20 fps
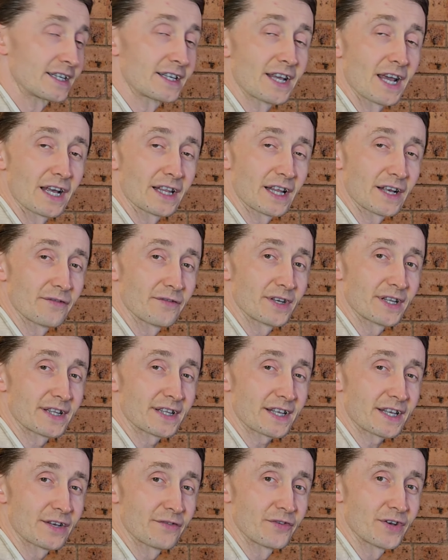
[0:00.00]
together with
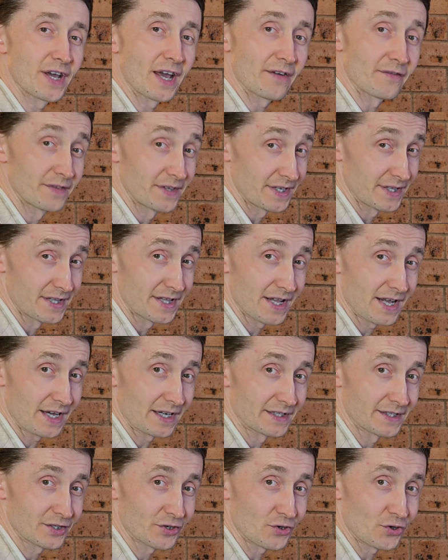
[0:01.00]
E we have the
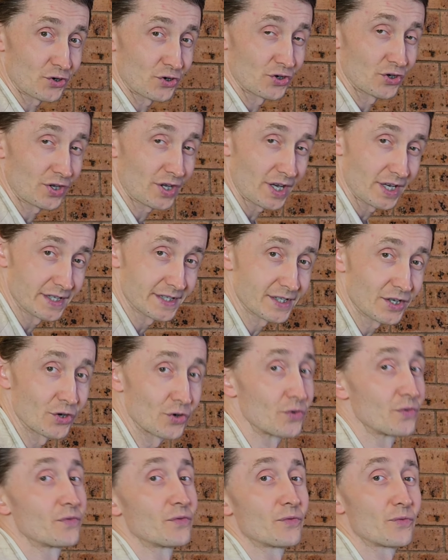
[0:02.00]
next chord. Okay,
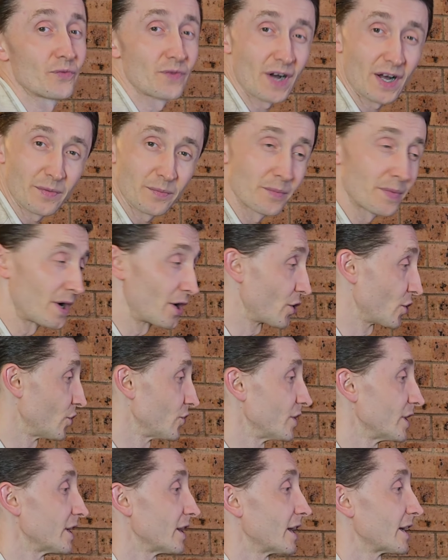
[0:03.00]
so one bar
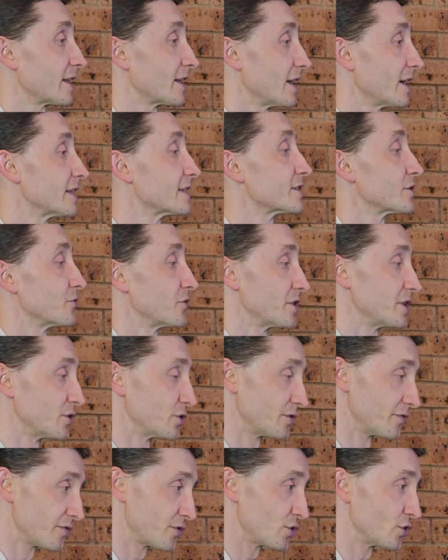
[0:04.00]
only like that. So we
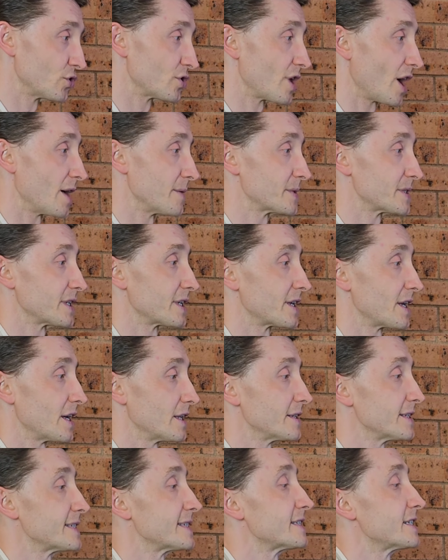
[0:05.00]
do it few times
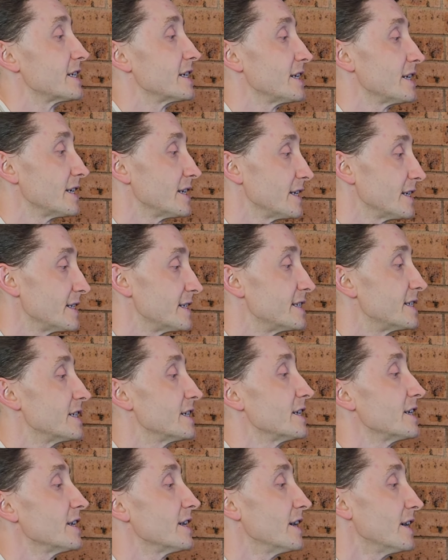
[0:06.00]
again. C, D,
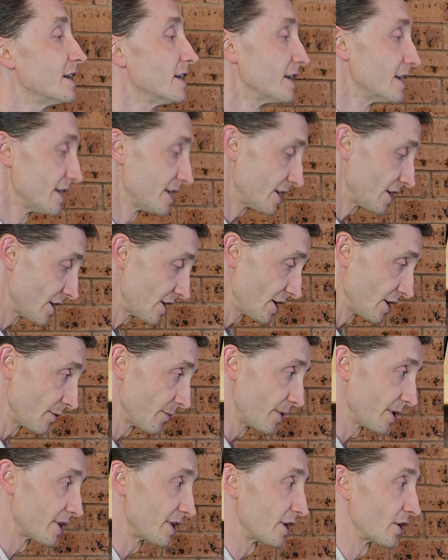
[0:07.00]
E
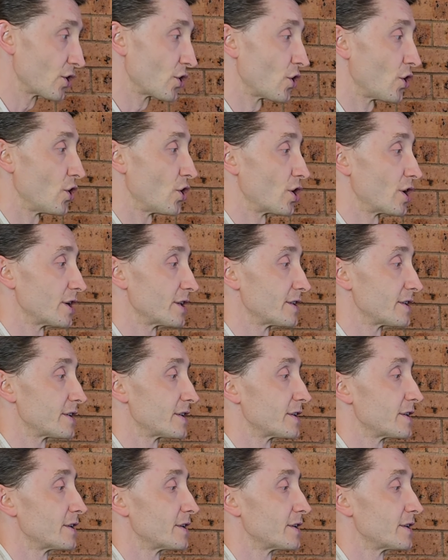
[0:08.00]
with the chord,